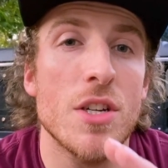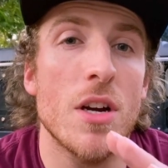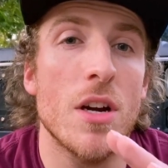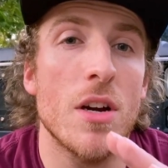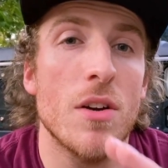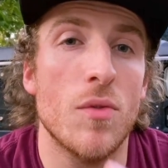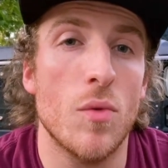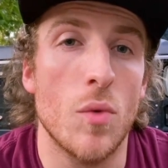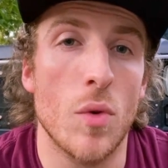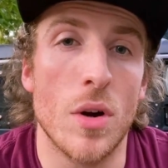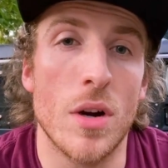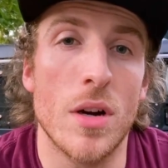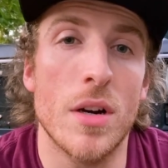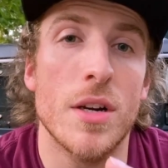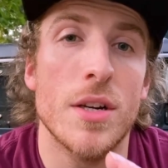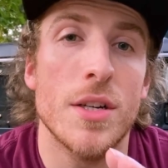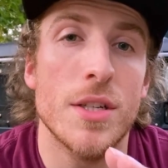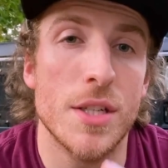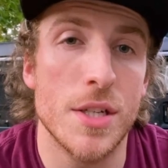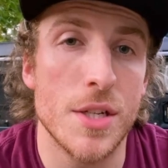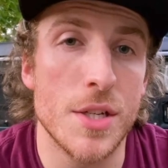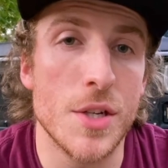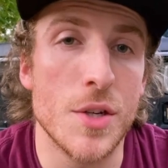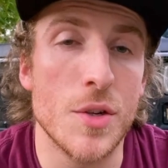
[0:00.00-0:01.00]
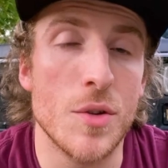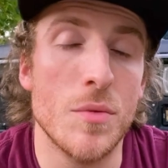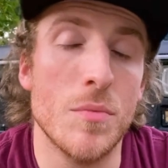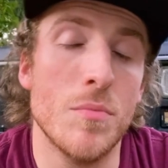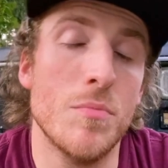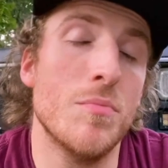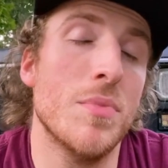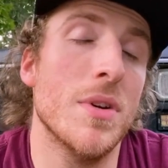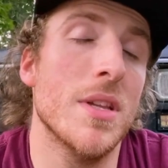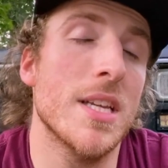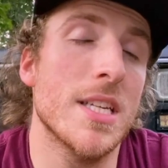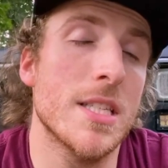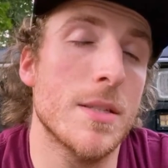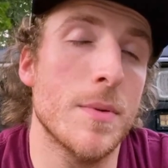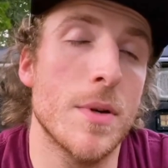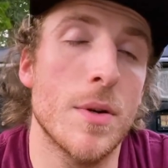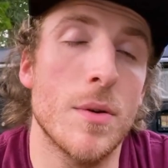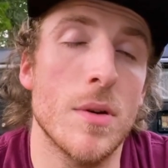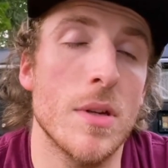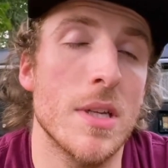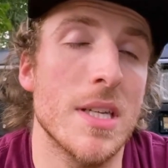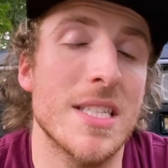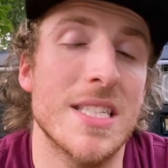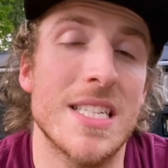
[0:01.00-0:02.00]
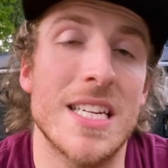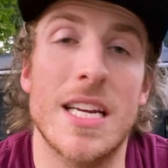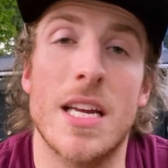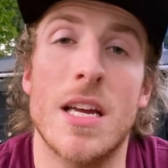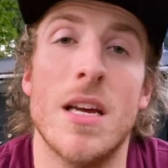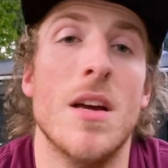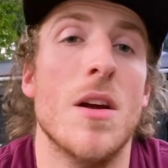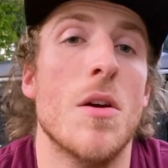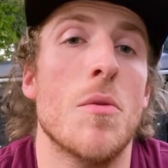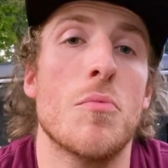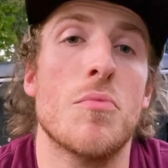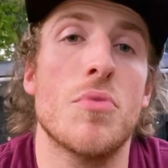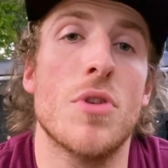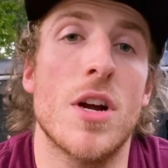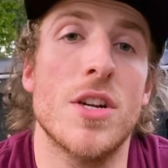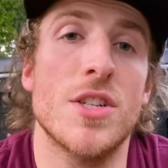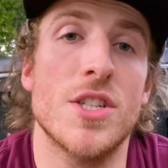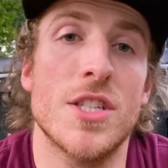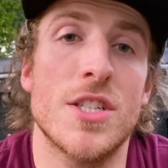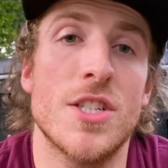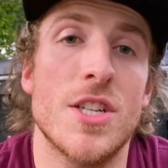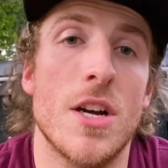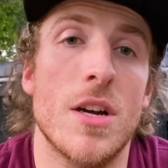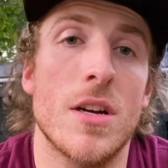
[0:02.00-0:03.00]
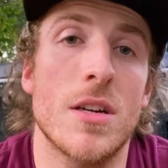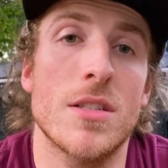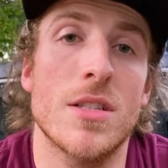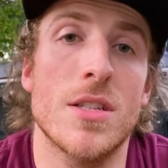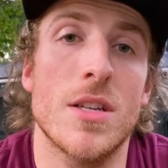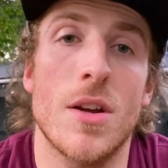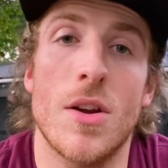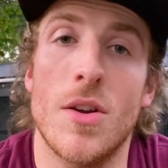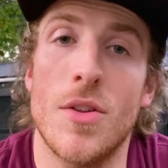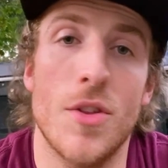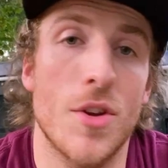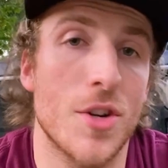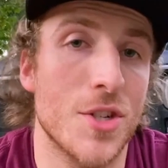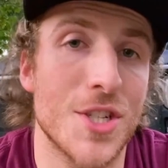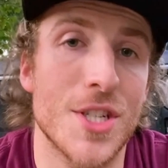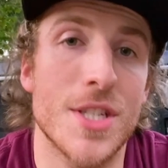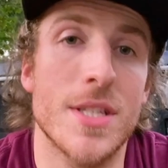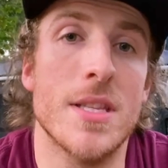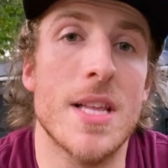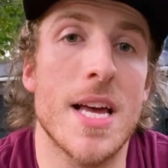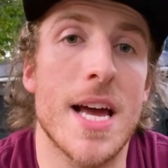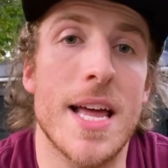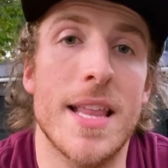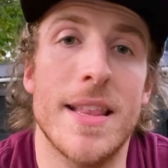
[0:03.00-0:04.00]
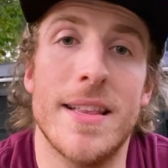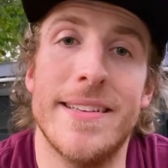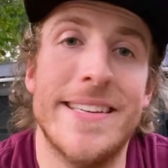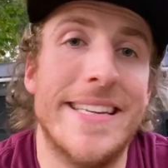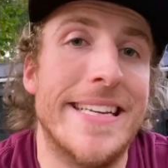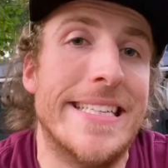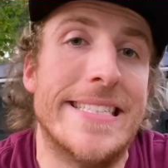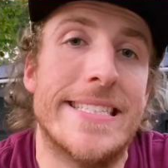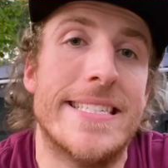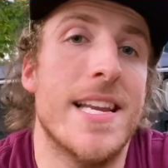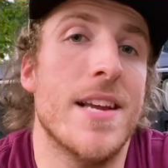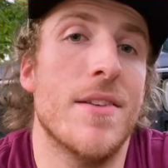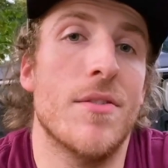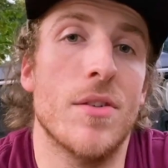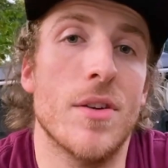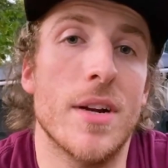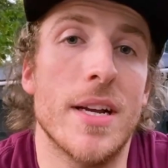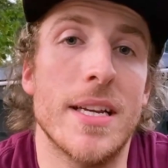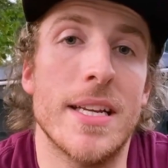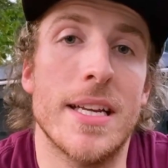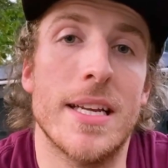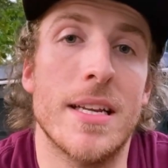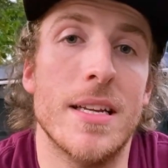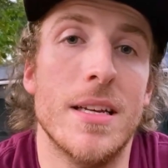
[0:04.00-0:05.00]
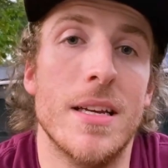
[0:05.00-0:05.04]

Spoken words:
of work to do, but let's be realistic. Project trucks, they're just that. It's never ending.